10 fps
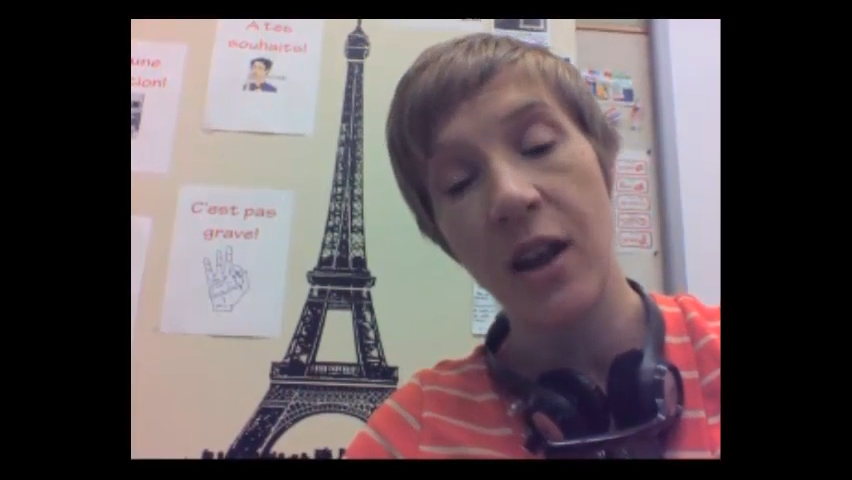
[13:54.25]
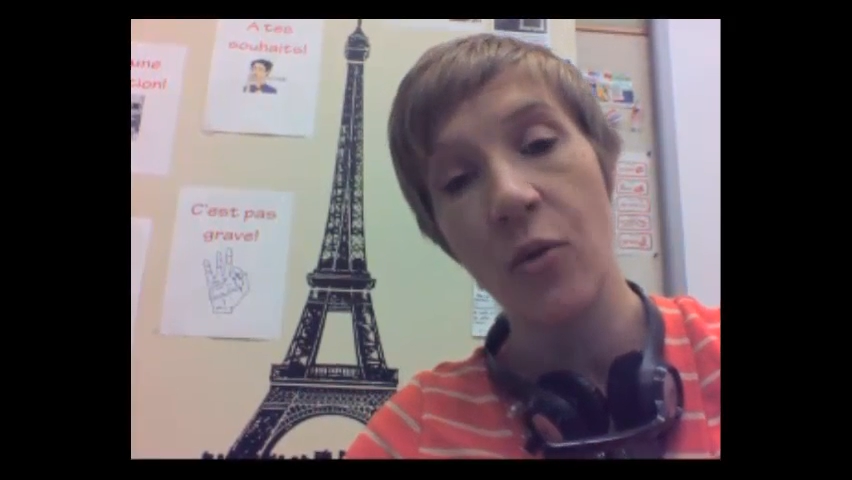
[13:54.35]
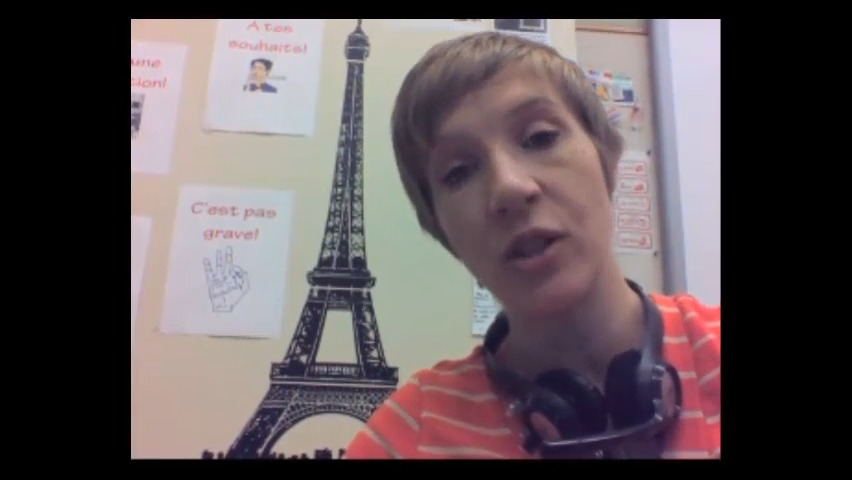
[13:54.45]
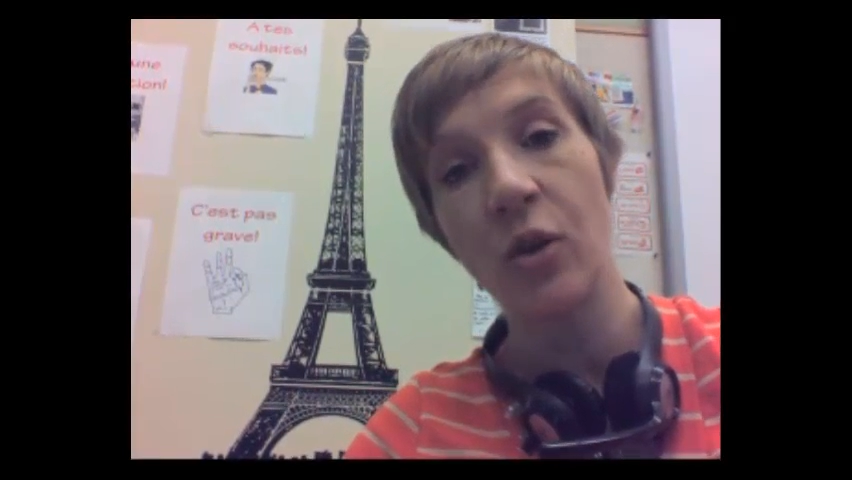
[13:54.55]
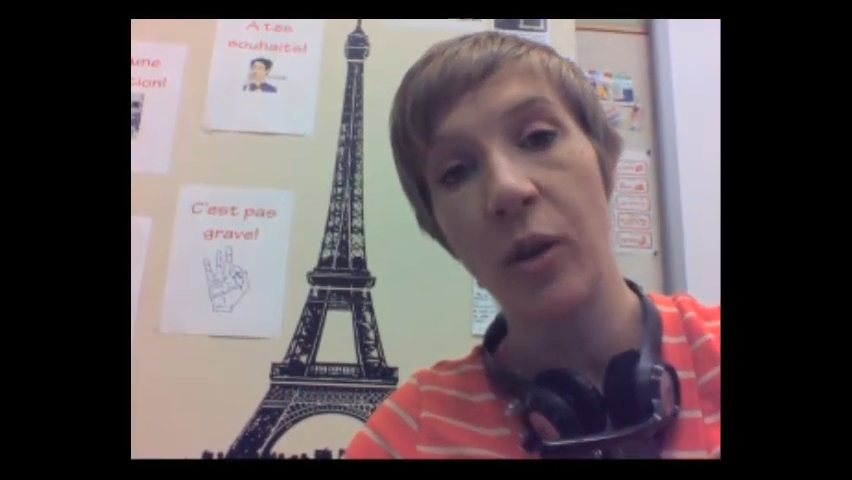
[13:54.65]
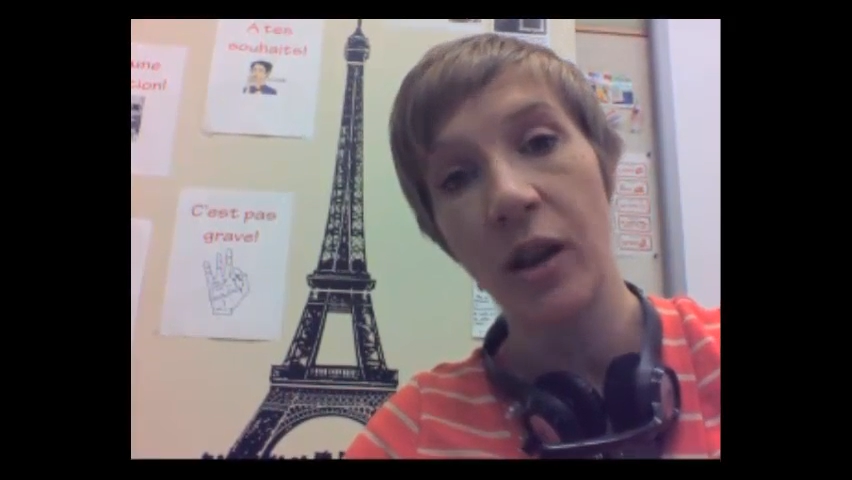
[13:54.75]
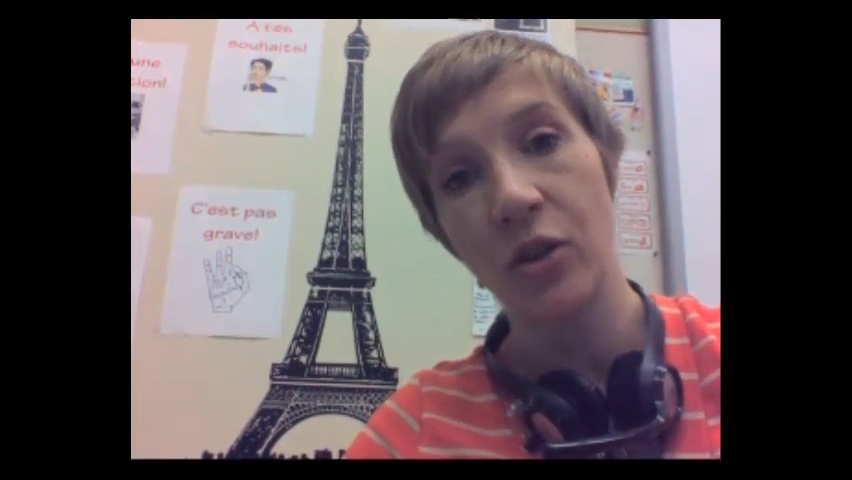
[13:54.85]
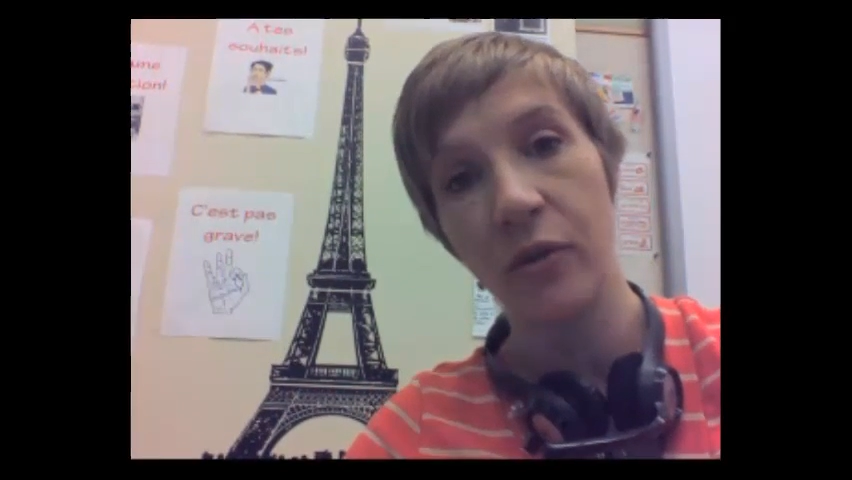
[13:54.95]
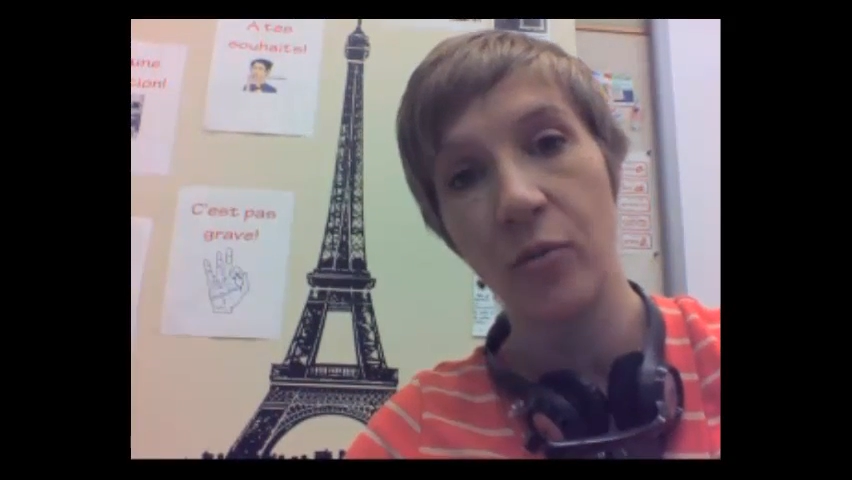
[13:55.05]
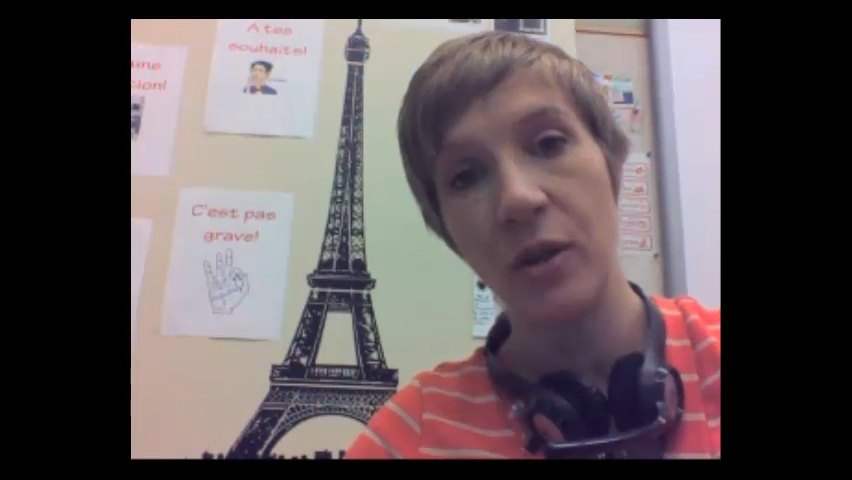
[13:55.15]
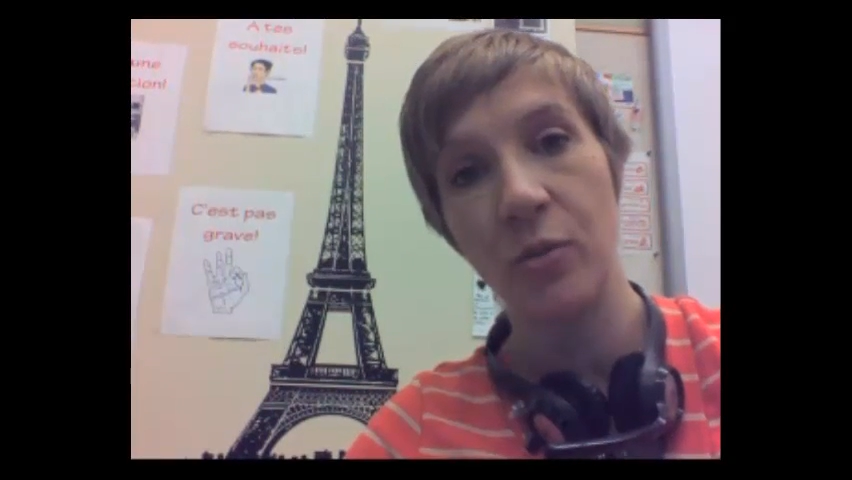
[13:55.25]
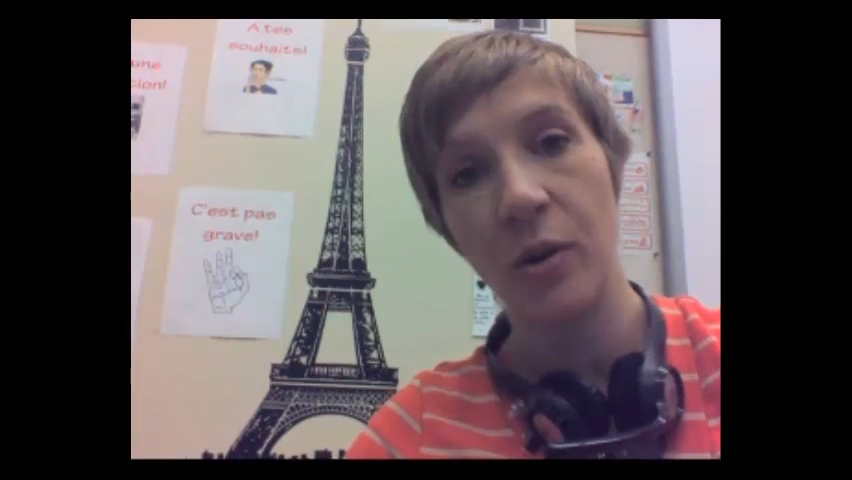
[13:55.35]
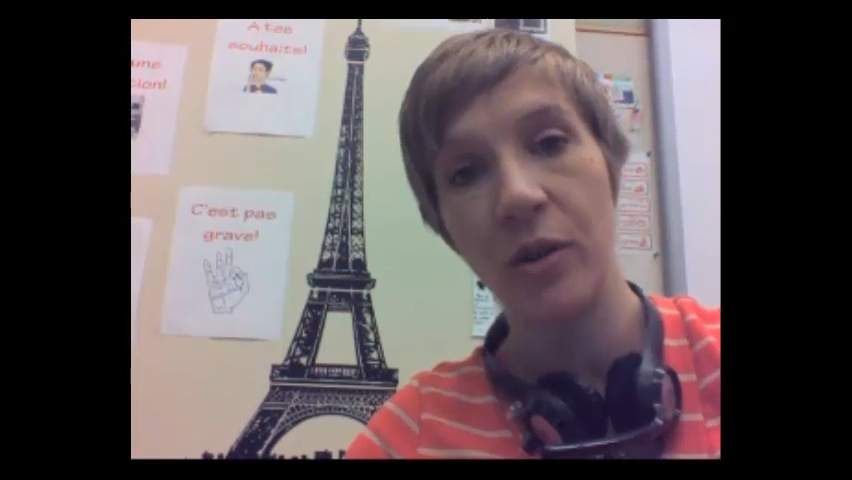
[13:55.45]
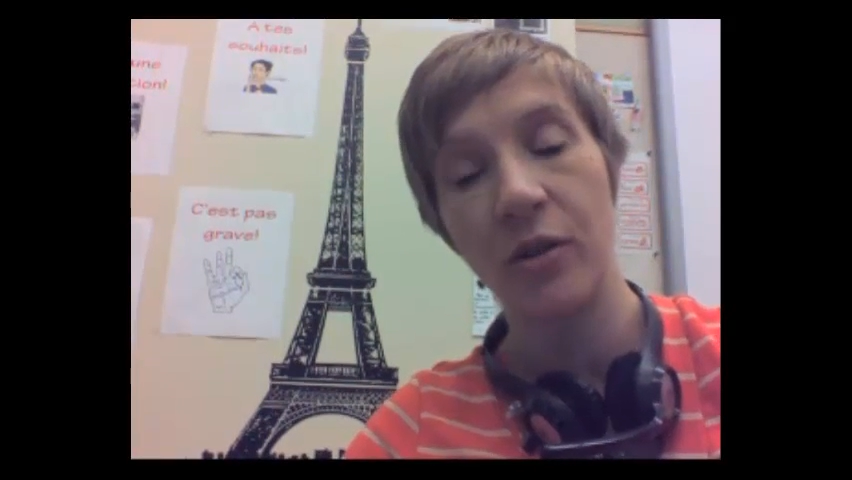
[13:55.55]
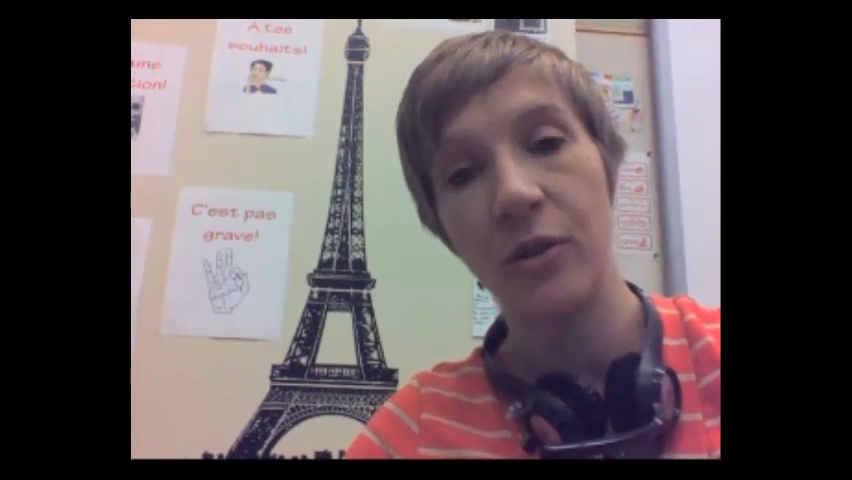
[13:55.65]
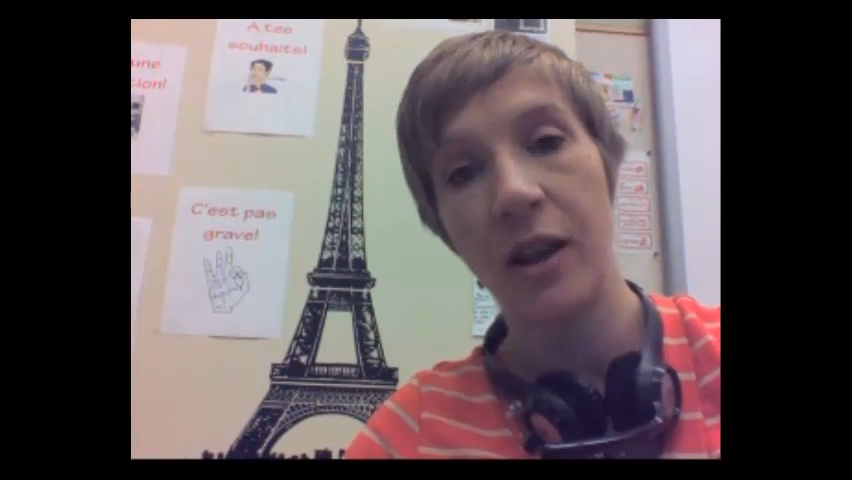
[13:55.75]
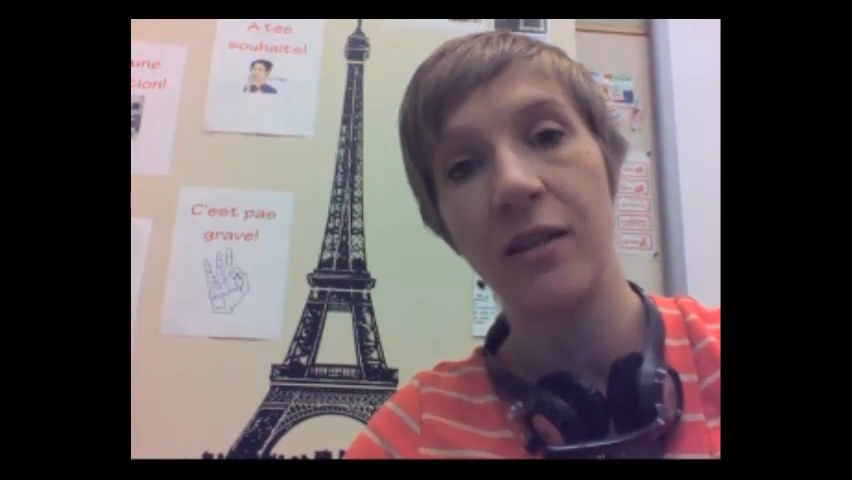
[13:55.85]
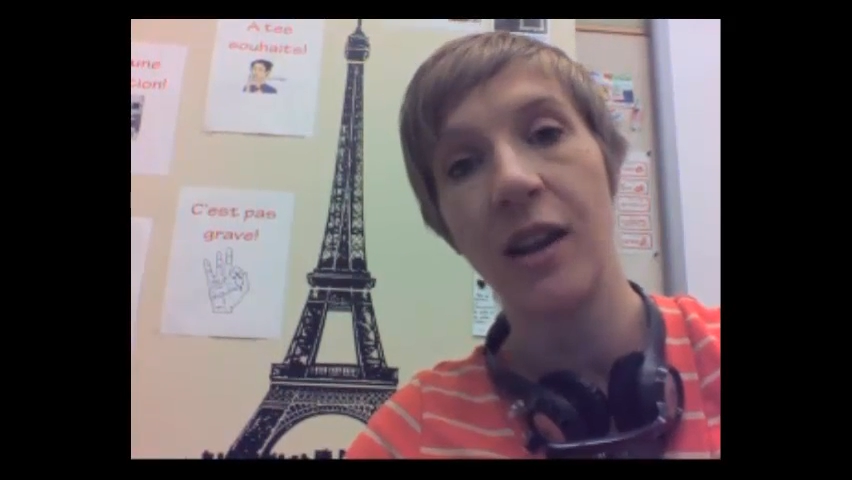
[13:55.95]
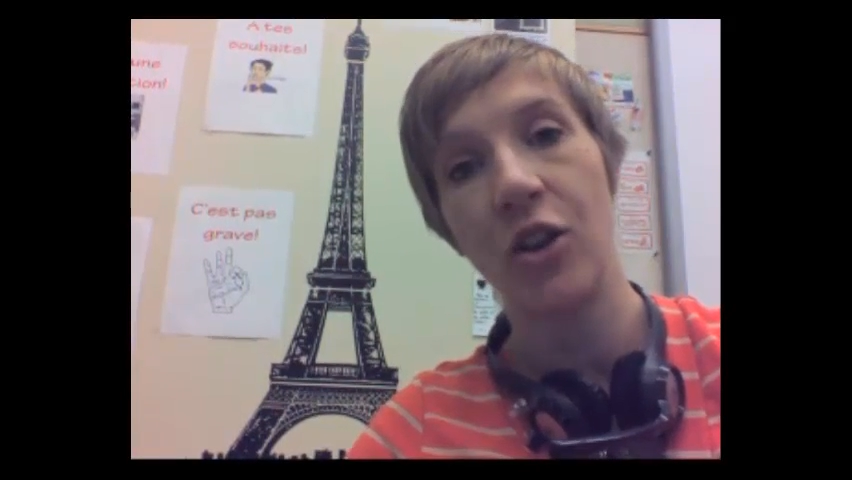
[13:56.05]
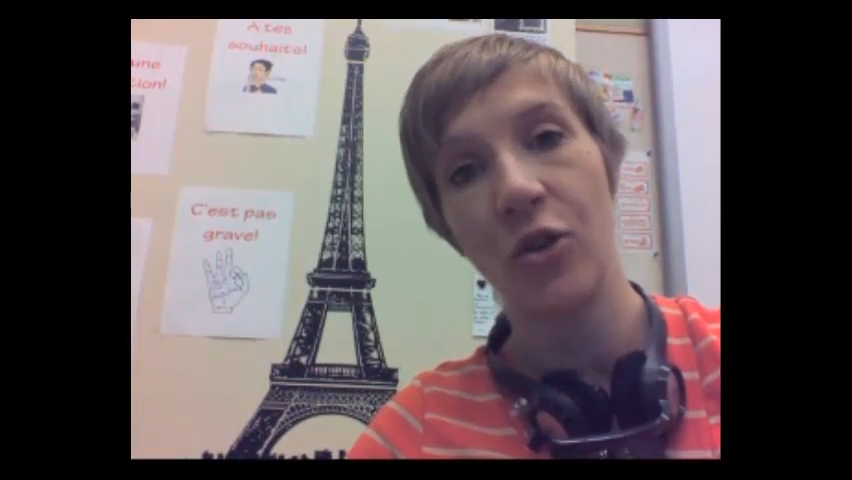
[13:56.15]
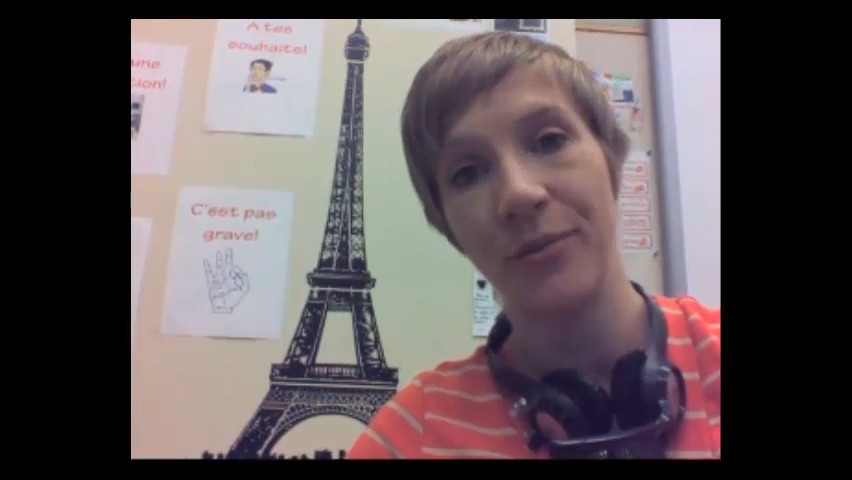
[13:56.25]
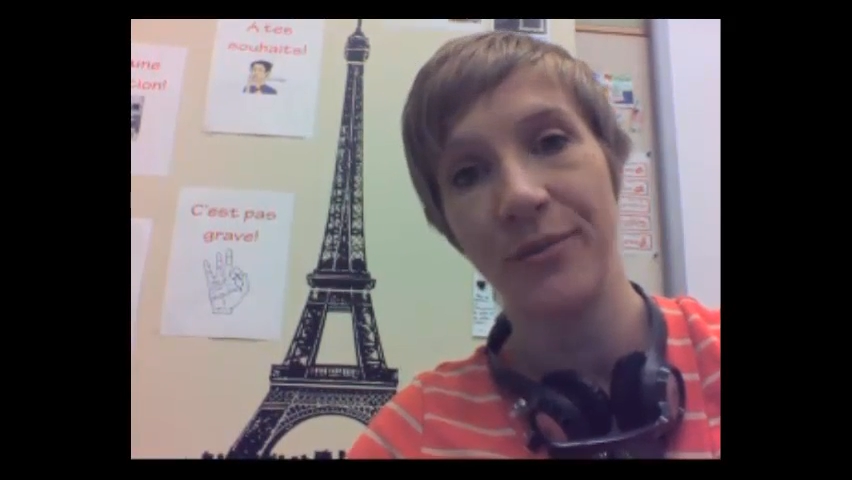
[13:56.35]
It was a pleasure for me to be with you today. Thank you.